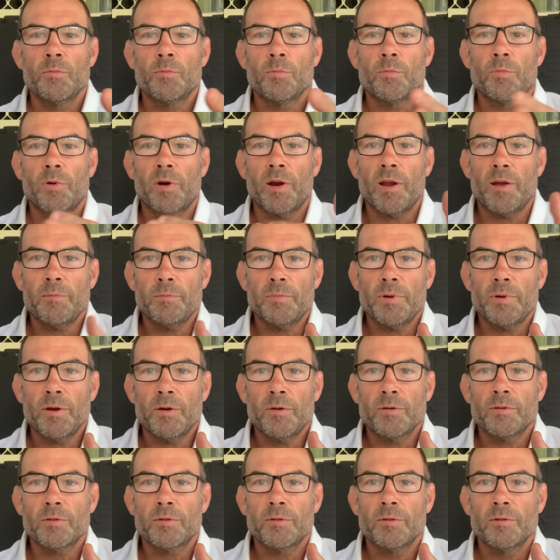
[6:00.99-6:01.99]
Brown
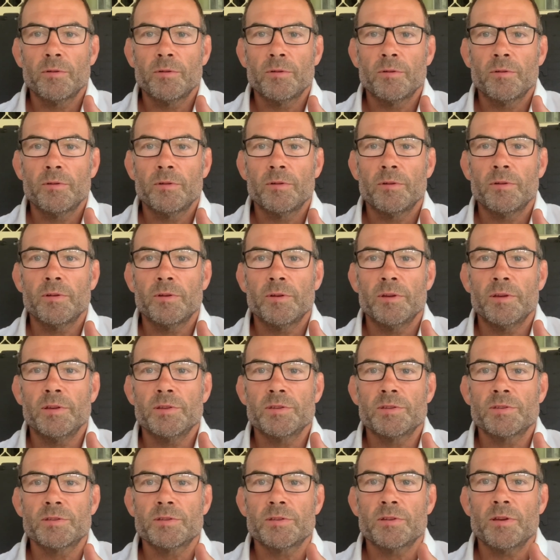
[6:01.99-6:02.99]
belt
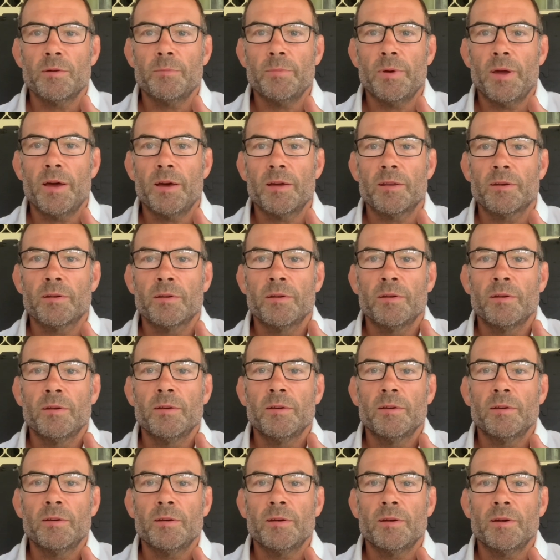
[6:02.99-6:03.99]
is about
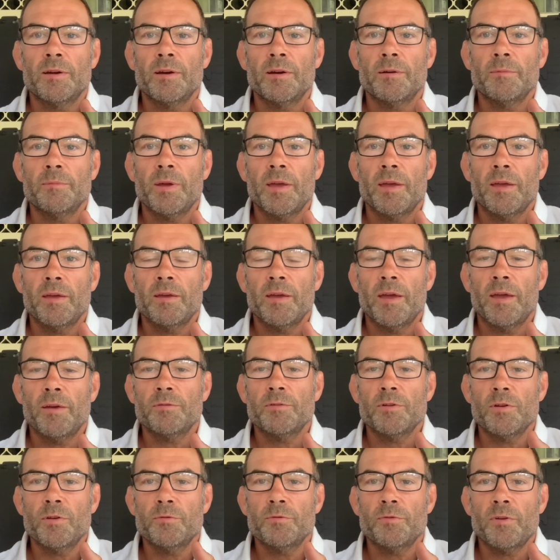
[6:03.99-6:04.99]
have
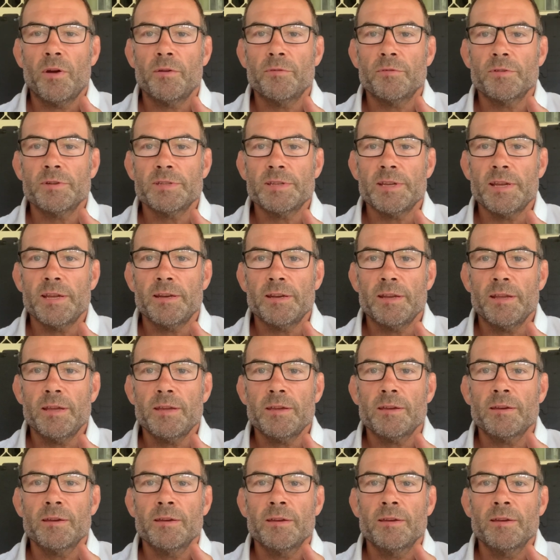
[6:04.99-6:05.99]
no favorite
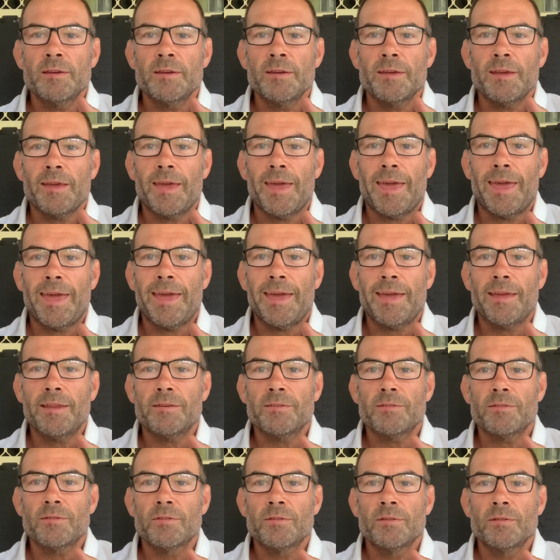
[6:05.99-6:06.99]
technique
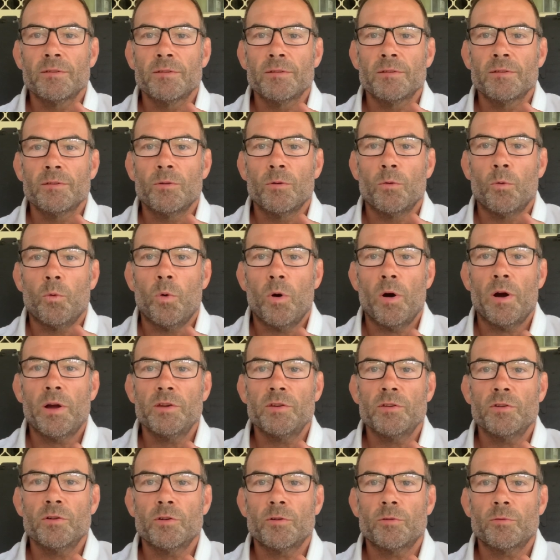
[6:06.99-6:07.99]
and widen
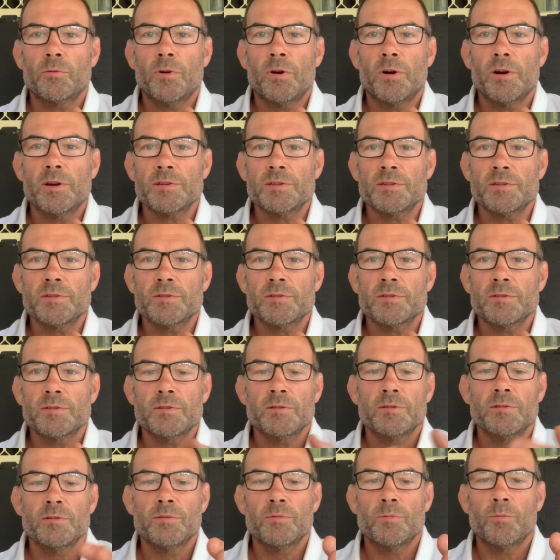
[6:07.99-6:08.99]
your horizons.
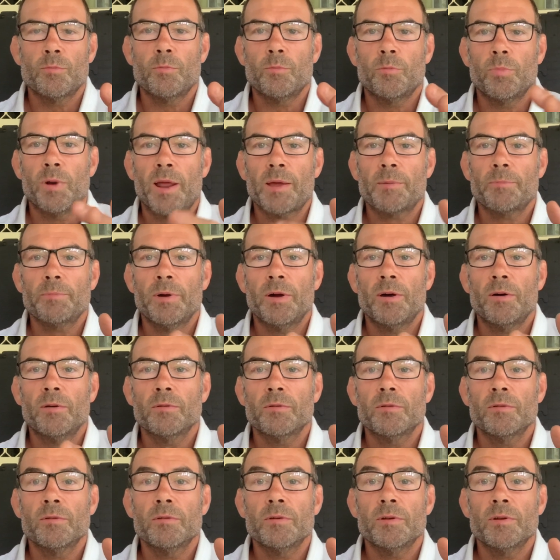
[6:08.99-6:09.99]
Black belt
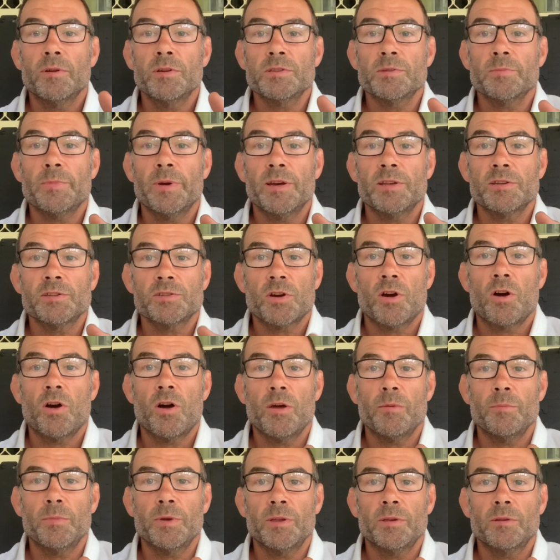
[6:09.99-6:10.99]
is about
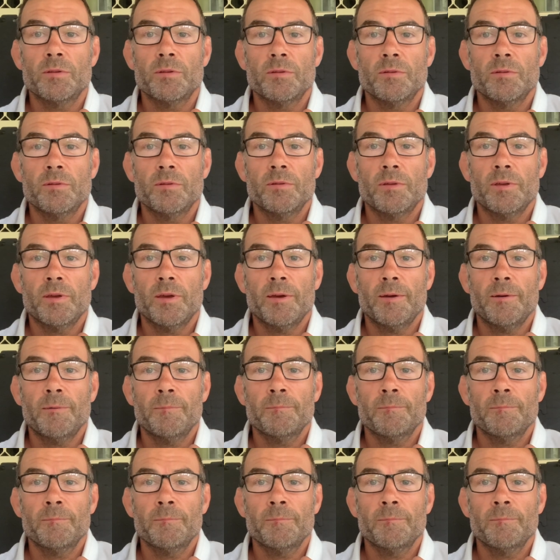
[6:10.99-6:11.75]
timing. Yeah.